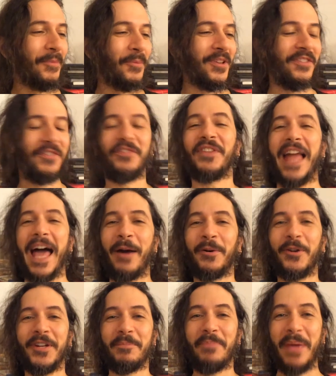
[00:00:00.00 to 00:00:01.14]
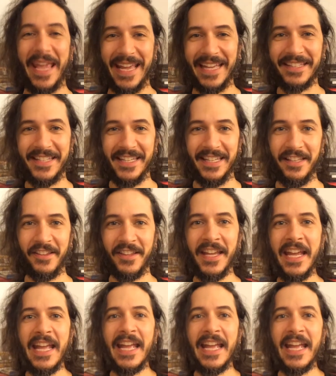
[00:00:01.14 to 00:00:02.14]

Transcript: with Flowered Panties